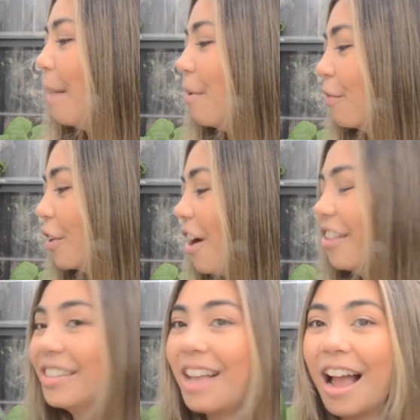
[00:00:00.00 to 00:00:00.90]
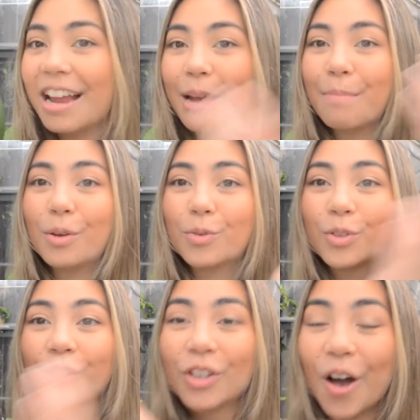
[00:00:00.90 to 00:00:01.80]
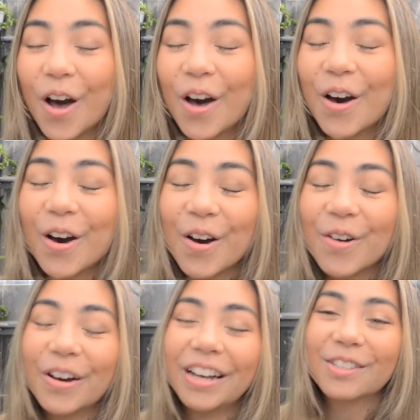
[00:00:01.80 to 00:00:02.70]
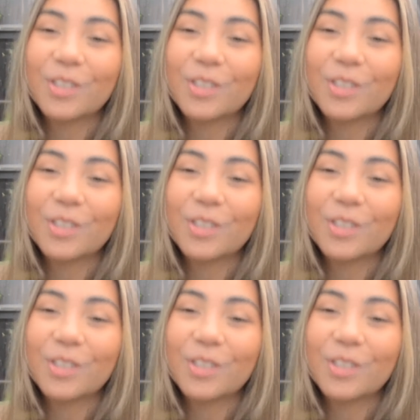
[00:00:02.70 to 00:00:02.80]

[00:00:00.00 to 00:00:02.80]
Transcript: Regardless, I am so